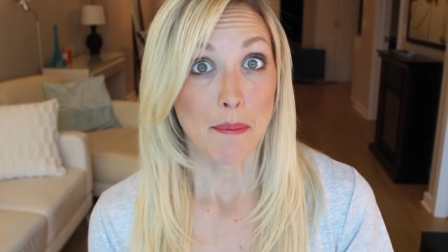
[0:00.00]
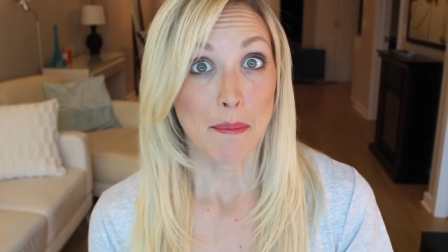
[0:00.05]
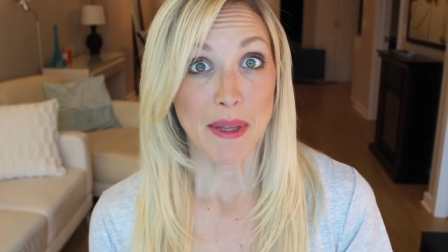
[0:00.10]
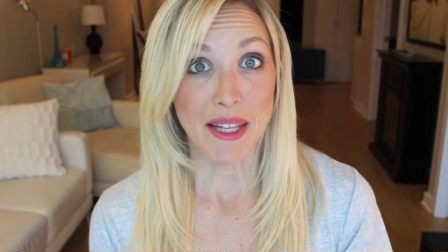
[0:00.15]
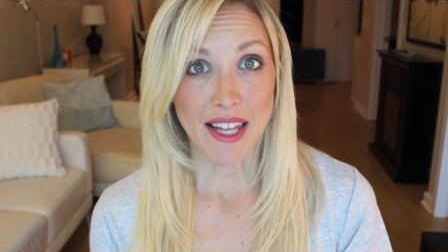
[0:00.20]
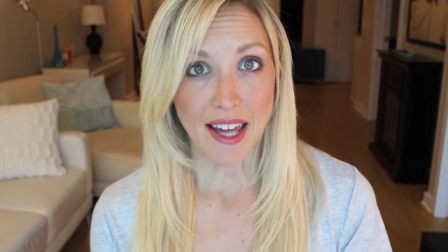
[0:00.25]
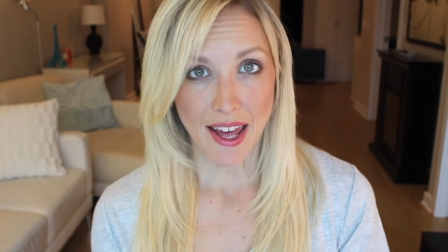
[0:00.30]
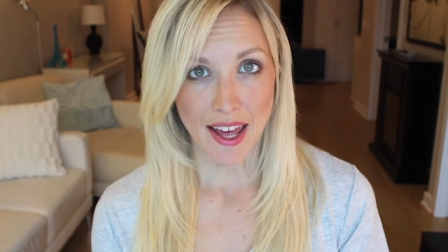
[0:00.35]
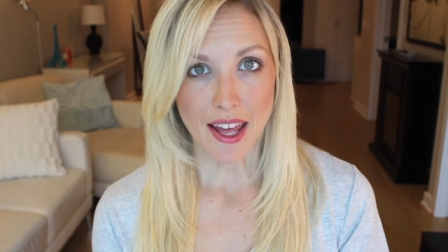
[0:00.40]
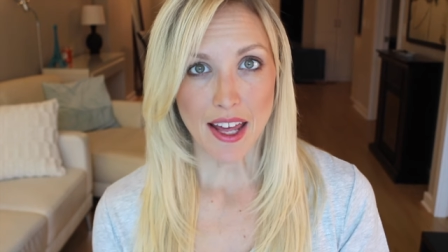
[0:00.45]

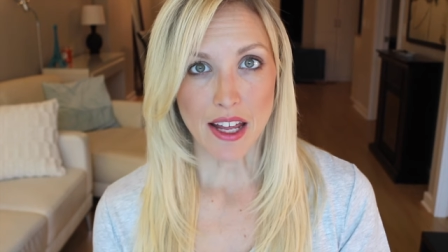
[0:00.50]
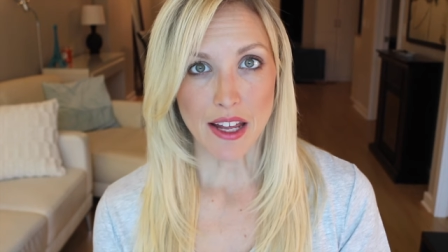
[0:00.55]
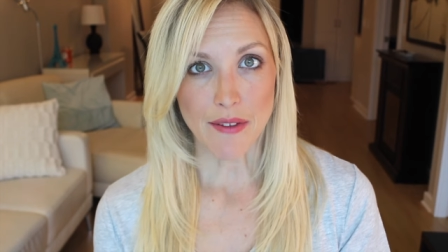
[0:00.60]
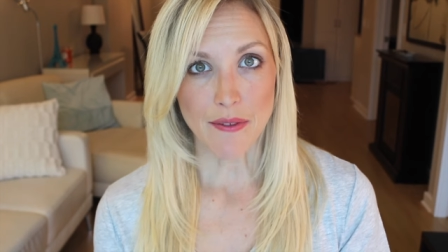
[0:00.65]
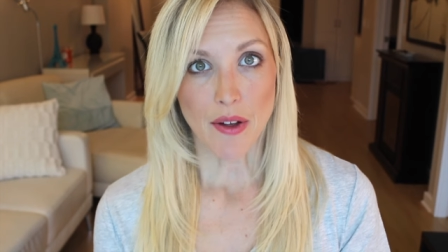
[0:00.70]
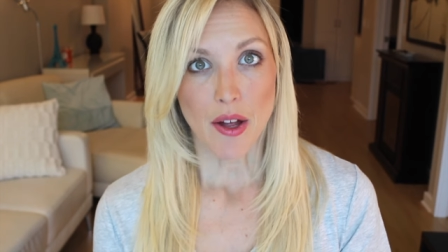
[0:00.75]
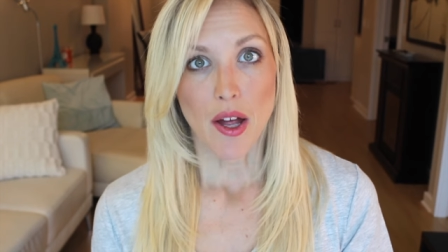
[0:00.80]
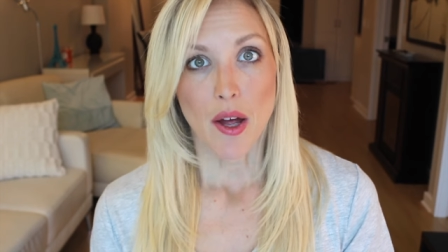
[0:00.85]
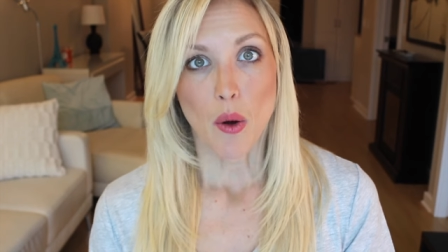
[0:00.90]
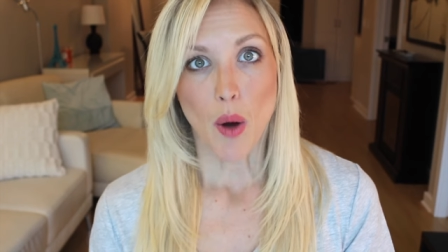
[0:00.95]

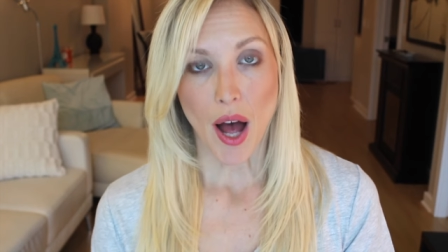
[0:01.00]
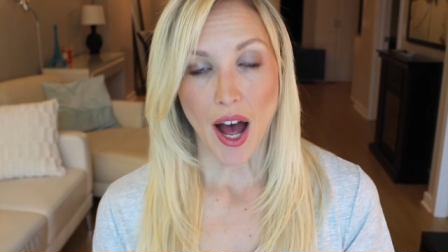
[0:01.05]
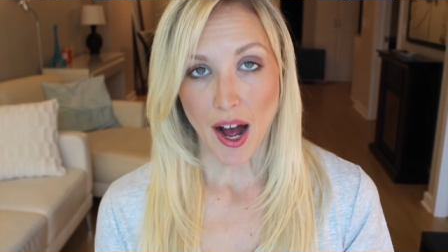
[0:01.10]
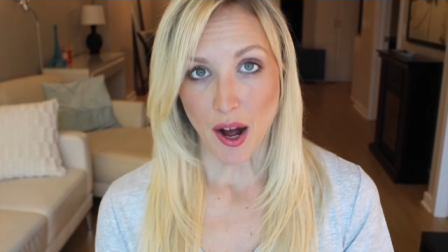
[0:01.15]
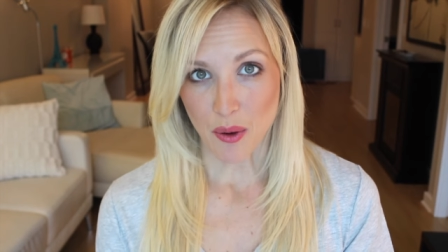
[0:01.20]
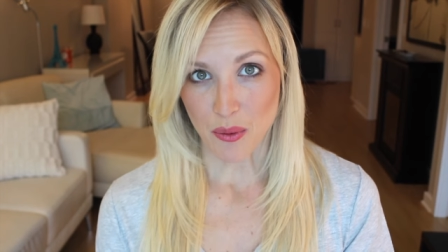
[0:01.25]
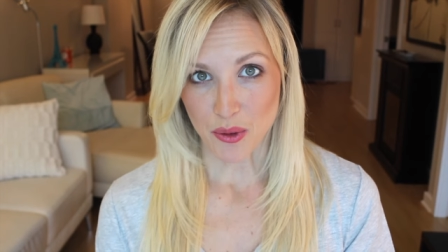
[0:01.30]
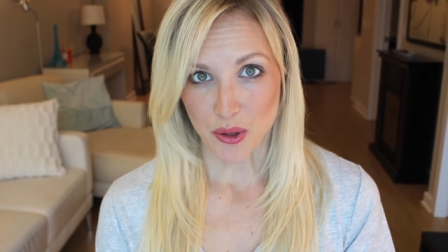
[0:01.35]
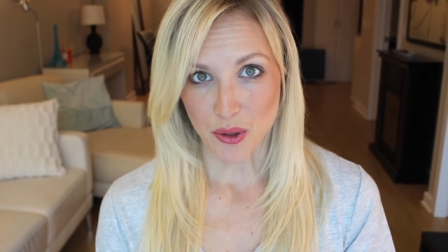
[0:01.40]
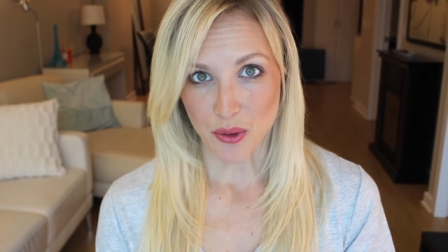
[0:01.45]
behave,
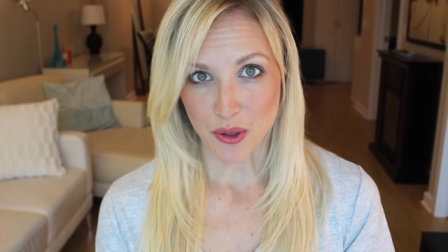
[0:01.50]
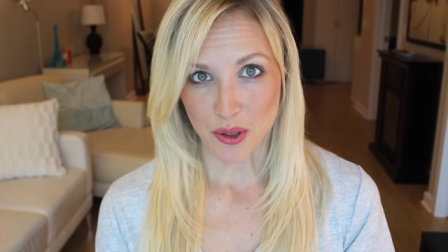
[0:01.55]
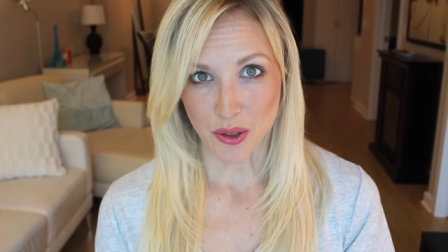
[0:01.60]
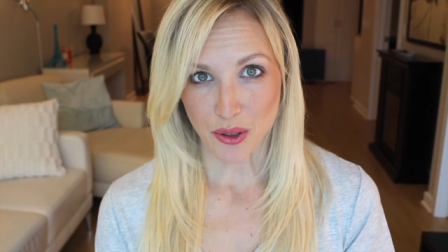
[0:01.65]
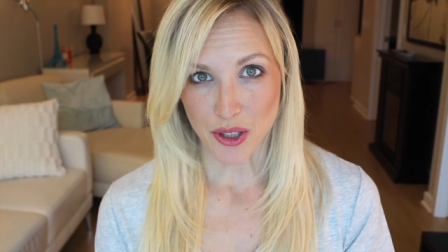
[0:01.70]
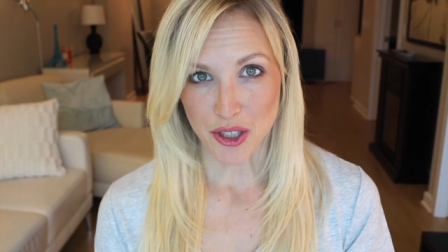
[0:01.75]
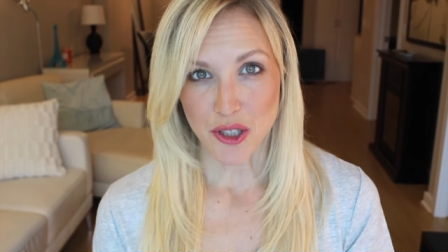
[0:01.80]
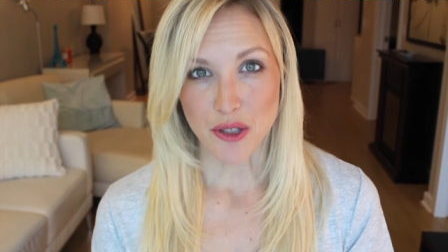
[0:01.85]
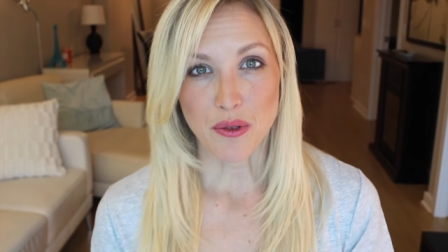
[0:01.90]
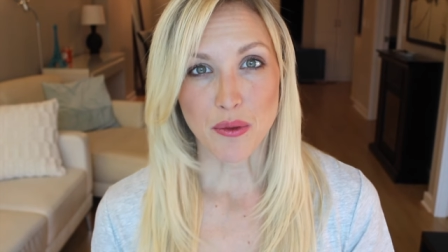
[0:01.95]
how you are
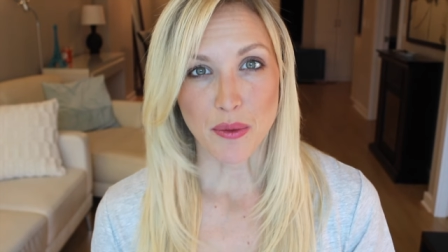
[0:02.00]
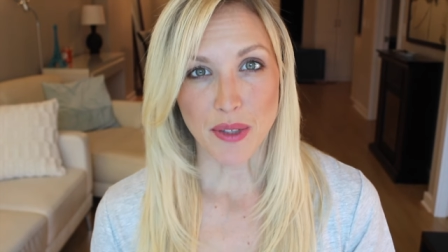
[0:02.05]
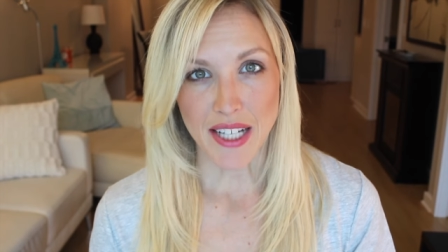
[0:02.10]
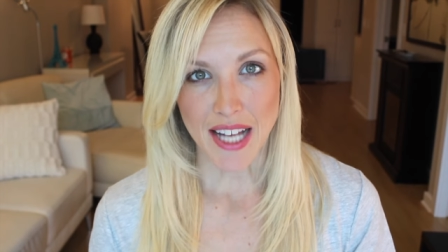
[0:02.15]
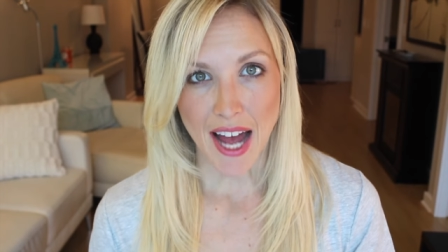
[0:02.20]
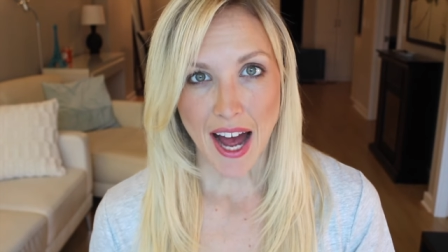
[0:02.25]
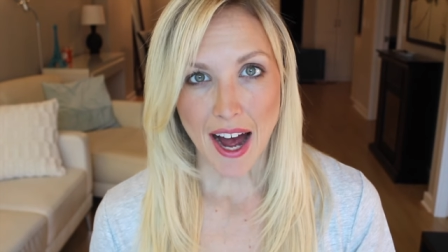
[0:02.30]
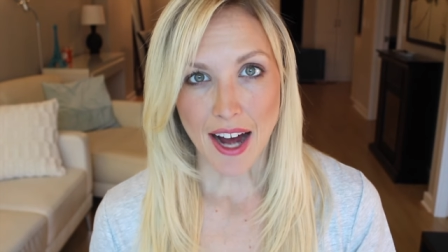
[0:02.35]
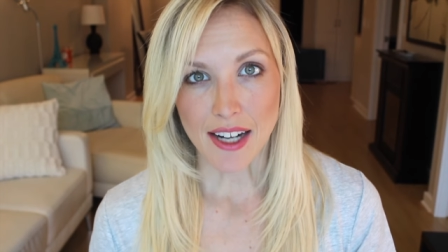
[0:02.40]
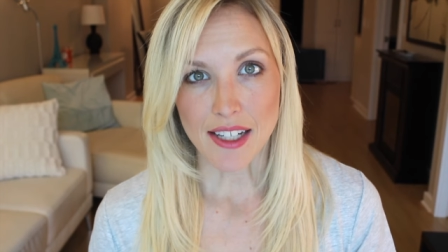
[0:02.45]
going to
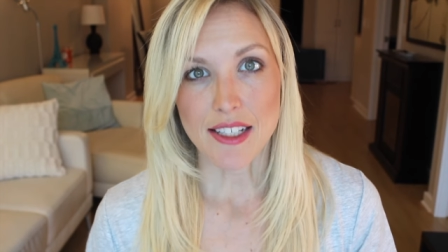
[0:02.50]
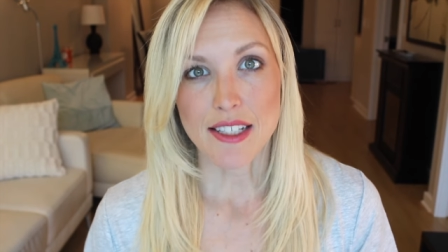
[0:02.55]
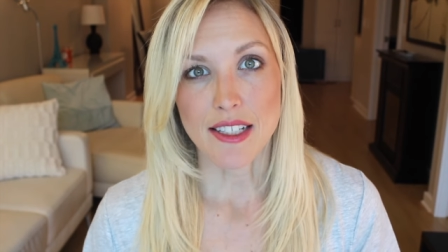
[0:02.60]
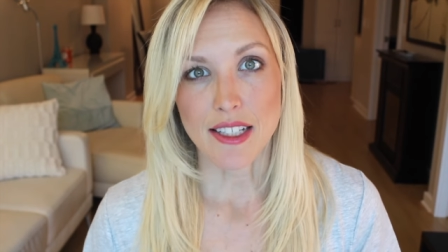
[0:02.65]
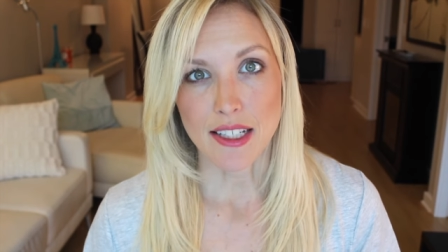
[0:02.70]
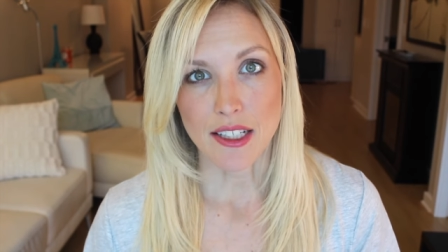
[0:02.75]
react